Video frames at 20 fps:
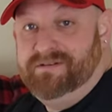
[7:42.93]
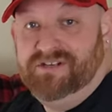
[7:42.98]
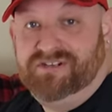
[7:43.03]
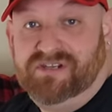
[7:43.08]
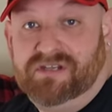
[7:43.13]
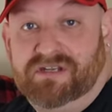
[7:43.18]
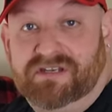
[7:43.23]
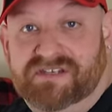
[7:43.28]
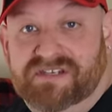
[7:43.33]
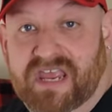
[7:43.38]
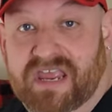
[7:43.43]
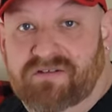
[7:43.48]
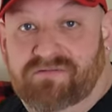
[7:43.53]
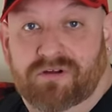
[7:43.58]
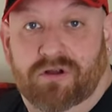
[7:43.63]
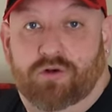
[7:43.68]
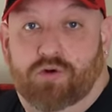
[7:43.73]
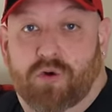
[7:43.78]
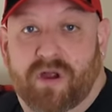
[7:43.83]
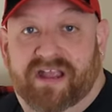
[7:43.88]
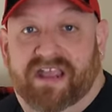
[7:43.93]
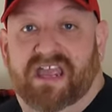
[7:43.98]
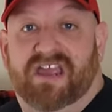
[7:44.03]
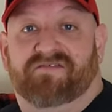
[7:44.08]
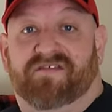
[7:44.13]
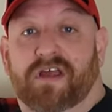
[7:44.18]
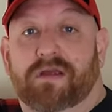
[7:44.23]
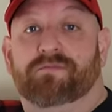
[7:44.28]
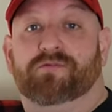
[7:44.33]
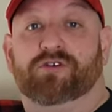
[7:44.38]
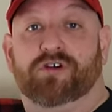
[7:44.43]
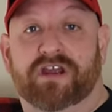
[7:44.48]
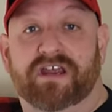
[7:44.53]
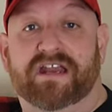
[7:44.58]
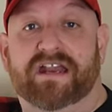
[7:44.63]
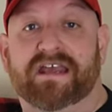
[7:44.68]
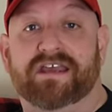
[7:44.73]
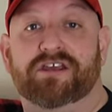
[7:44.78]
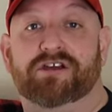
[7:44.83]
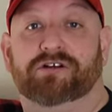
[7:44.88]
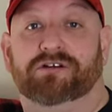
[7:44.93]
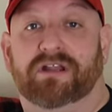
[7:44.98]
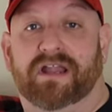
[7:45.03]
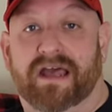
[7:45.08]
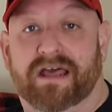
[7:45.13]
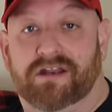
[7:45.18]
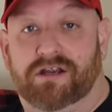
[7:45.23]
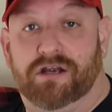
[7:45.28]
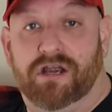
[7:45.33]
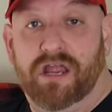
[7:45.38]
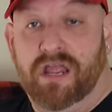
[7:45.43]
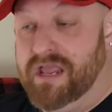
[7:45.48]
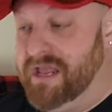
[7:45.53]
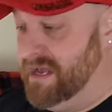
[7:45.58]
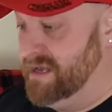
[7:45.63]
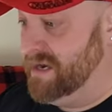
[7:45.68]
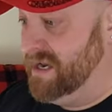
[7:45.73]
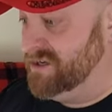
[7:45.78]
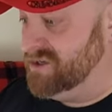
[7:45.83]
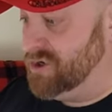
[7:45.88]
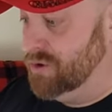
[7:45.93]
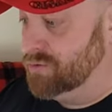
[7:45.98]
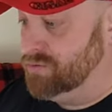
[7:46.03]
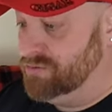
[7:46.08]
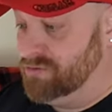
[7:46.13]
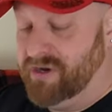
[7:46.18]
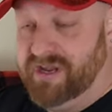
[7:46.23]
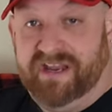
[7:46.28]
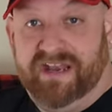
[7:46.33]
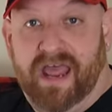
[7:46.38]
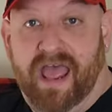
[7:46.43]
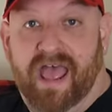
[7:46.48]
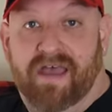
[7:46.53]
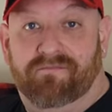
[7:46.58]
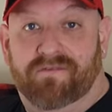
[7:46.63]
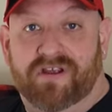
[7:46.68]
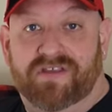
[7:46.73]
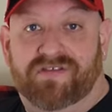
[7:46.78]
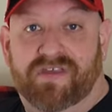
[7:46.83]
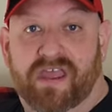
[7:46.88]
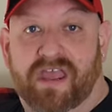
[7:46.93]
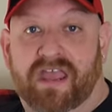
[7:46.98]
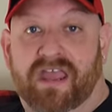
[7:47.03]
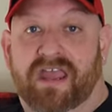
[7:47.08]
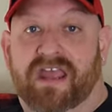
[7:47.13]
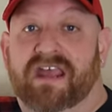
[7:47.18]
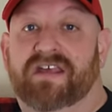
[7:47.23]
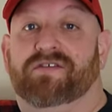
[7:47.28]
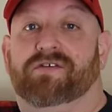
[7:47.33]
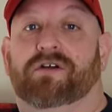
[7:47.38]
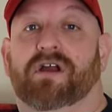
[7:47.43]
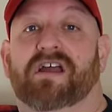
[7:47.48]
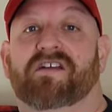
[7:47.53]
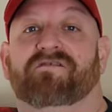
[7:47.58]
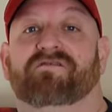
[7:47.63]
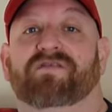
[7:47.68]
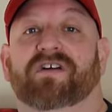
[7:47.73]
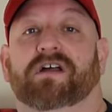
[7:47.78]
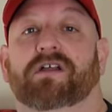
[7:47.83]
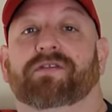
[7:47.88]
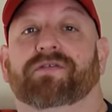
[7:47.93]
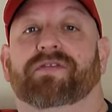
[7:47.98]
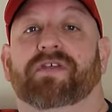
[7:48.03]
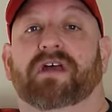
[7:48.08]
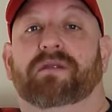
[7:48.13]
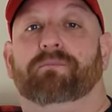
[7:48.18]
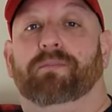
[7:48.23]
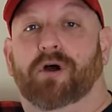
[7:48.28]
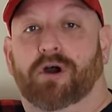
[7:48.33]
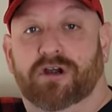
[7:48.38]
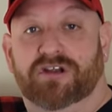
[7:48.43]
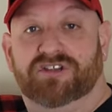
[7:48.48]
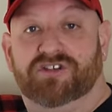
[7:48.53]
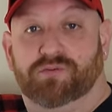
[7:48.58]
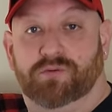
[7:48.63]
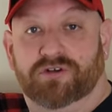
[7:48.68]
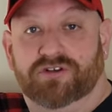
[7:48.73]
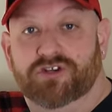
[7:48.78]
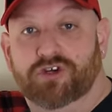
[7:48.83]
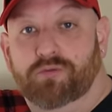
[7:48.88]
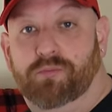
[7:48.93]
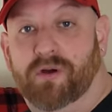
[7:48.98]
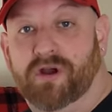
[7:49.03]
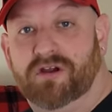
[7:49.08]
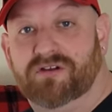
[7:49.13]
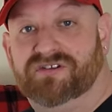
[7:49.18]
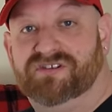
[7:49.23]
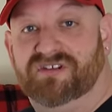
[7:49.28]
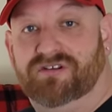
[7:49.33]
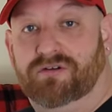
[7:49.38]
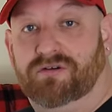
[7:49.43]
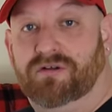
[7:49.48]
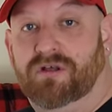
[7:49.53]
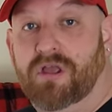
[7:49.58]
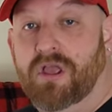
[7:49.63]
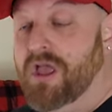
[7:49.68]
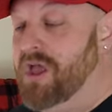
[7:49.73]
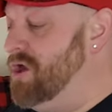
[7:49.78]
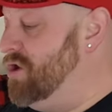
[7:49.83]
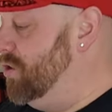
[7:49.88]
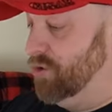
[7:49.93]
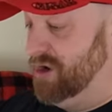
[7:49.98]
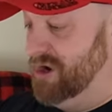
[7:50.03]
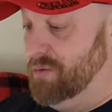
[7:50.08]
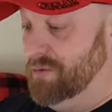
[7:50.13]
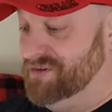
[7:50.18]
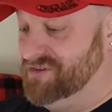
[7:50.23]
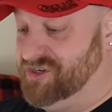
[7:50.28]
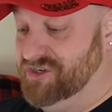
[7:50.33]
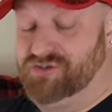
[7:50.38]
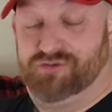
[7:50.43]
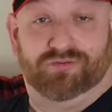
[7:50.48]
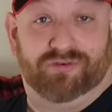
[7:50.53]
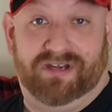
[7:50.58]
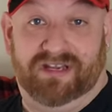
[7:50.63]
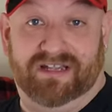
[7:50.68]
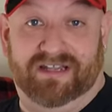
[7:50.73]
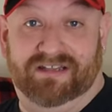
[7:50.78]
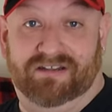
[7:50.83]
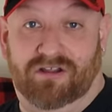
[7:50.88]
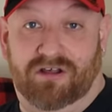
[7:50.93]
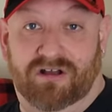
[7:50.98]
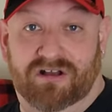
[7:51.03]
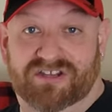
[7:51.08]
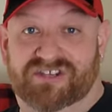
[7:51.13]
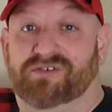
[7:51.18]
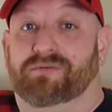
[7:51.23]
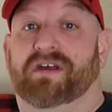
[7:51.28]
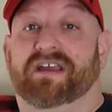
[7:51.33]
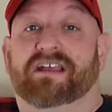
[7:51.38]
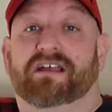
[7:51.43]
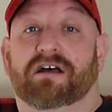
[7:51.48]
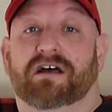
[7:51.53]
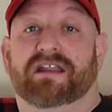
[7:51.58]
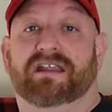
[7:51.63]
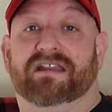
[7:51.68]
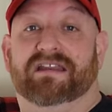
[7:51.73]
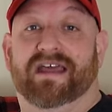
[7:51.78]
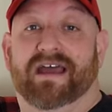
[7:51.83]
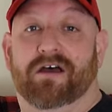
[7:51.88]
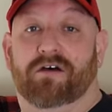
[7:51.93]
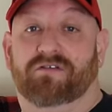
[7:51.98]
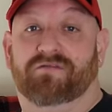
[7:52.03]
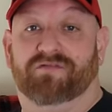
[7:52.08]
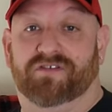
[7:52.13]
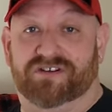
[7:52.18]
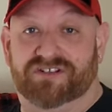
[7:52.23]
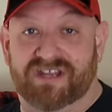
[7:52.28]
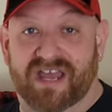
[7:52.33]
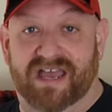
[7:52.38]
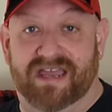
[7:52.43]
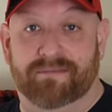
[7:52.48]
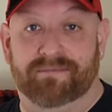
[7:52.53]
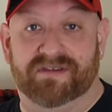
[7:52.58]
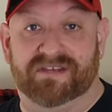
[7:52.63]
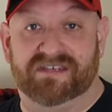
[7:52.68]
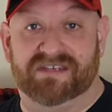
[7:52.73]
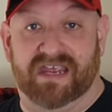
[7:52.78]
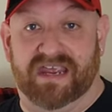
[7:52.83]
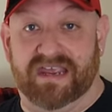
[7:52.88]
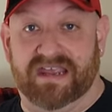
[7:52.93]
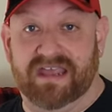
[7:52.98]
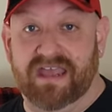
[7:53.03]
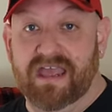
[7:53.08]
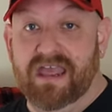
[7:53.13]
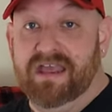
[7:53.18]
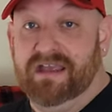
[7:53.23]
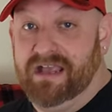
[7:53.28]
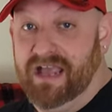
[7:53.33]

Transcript: I'm just going to say real quick, if I'm reading your letter and I don't read everything, either I felt that parts were too personal or it was just really long, so I cut it down for time's sake.